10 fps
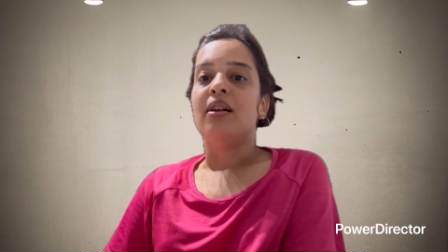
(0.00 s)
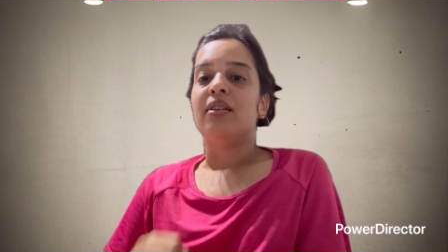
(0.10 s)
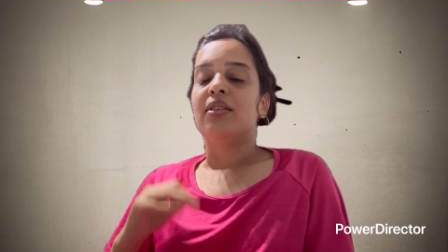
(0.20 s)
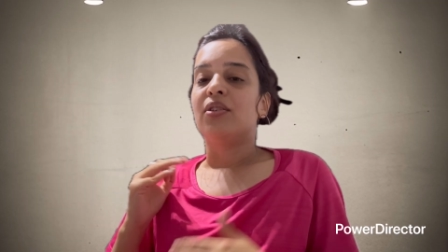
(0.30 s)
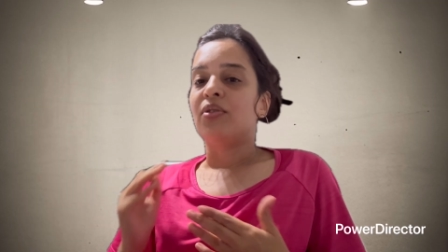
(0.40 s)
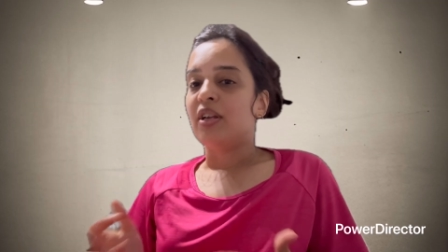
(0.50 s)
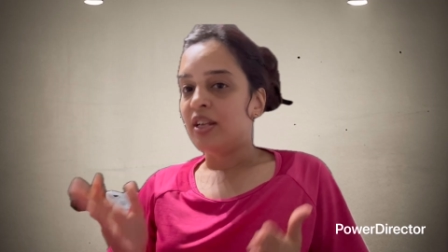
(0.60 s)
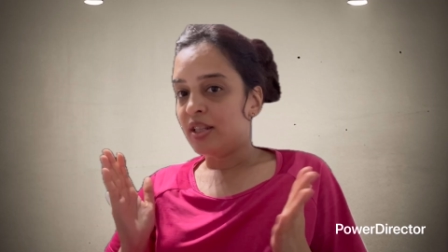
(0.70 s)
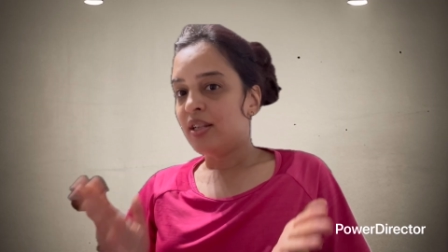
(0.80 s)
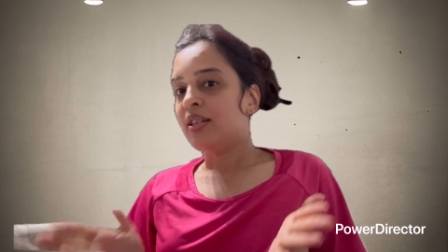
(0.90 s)
So
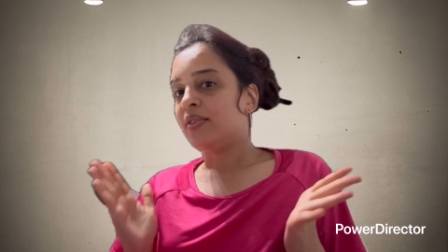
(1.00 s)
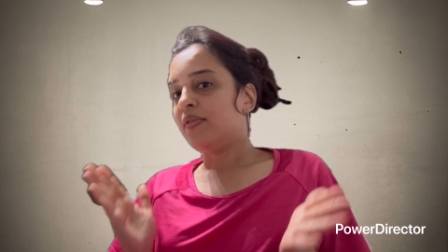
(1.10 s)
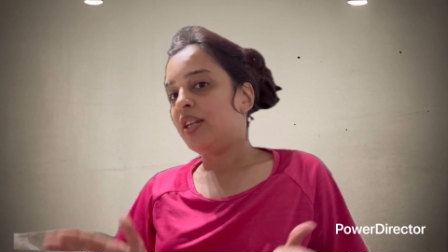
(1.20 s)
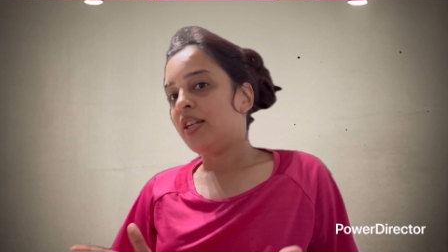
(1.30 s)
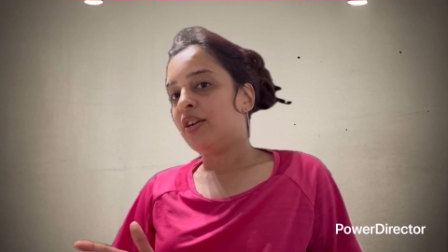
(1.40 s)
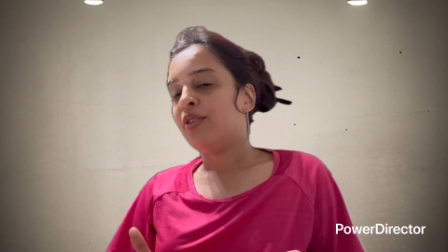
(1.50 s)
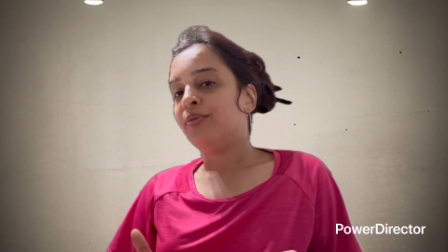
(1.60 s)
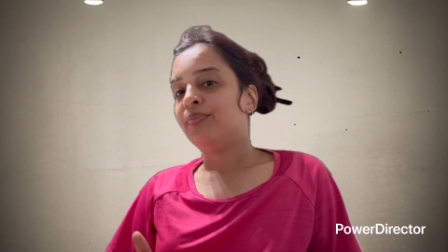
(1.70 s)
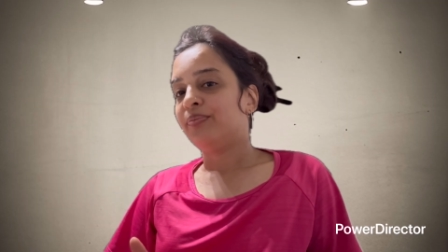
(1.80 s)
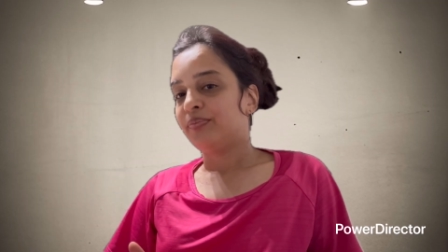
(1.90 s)
in this
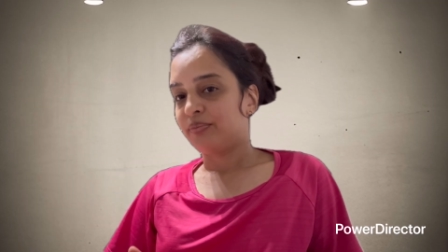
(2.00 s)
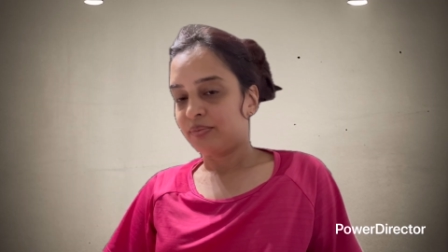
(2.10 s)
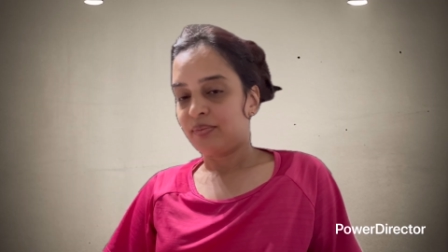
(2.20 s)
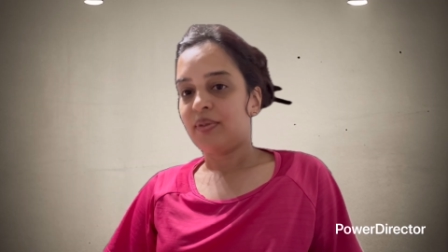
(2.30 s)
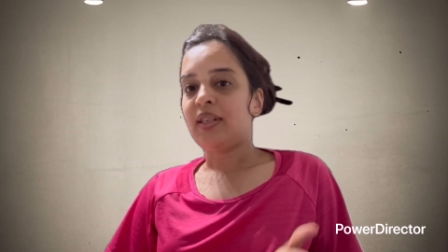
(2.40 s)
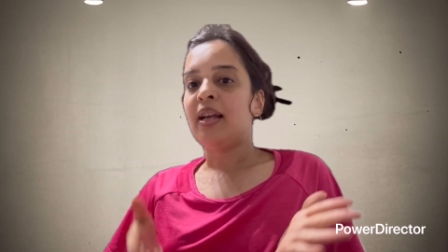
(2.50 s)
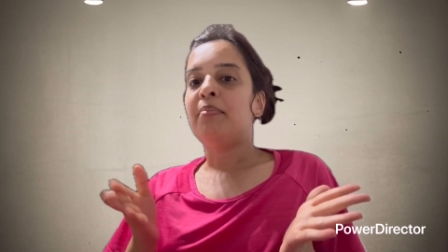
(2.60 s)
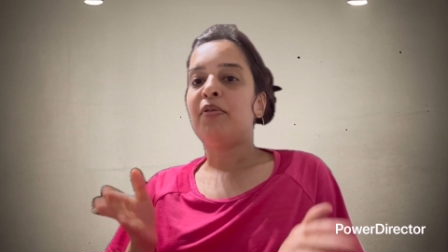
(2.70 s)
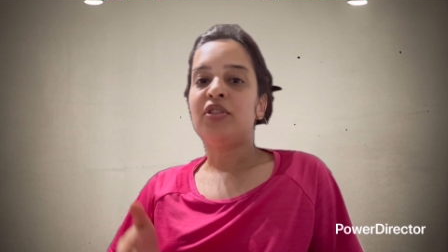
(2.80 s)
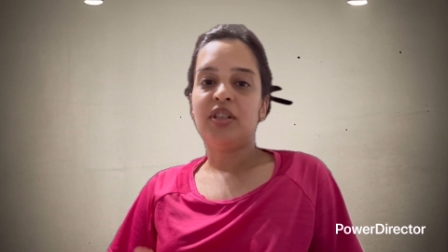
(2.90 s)
video, I
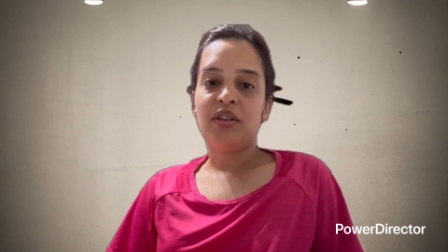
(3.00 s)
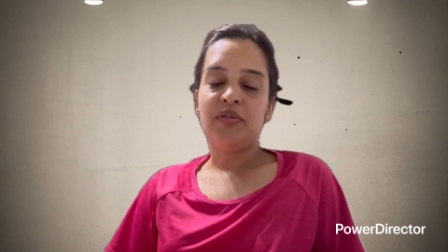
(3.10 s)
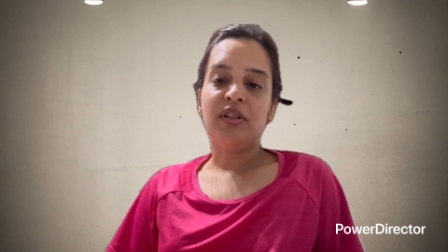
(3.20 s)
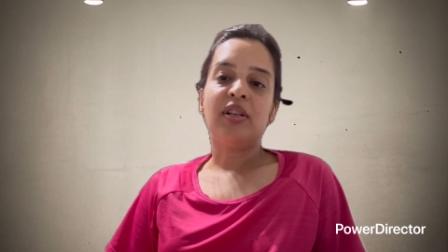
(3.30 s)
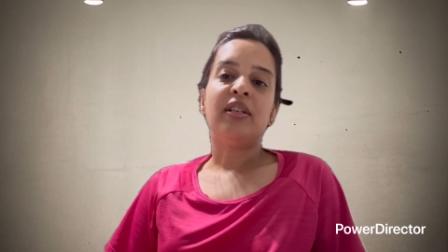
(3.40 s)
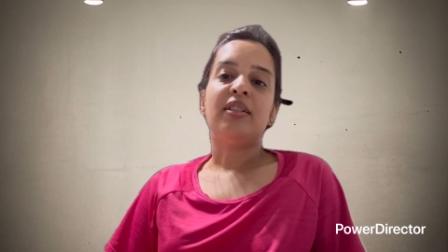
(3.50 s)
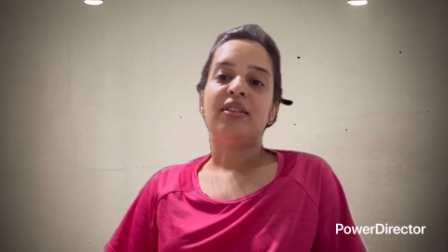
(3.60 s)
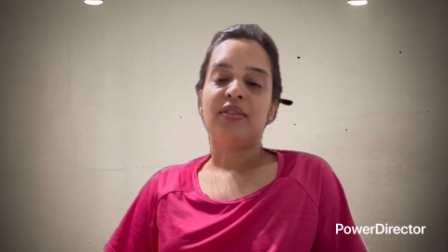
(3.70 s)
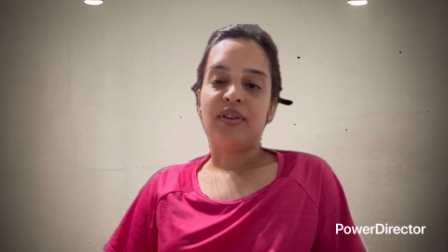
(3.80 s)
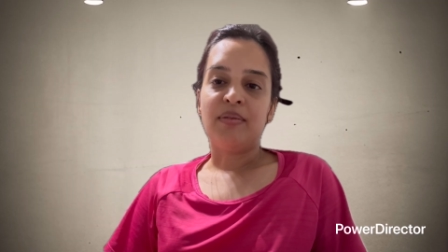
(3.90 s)
posted a reel on
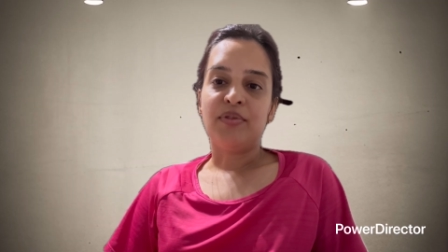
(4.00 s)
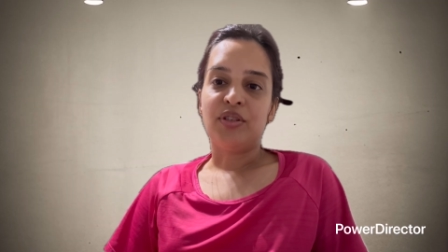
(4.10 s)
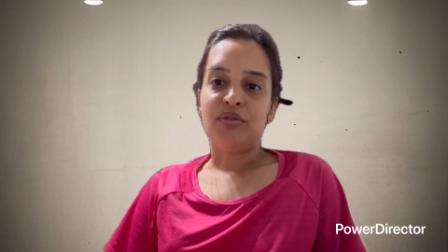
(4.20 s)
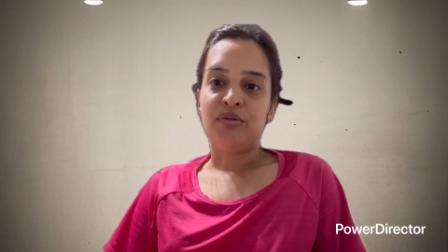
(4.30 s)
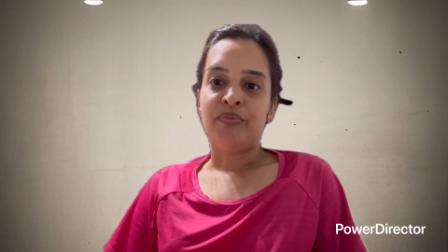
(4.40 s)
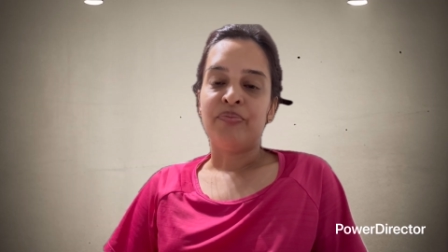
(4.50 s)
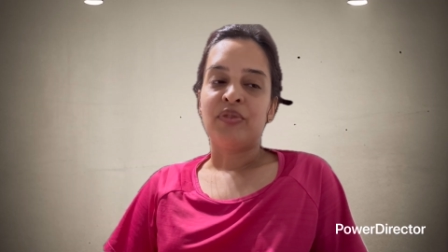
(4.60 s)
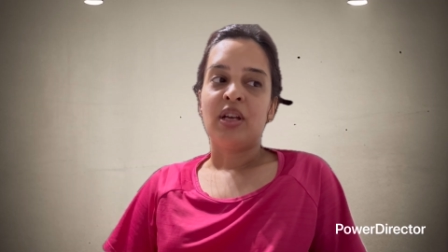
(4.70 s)
Instagram too.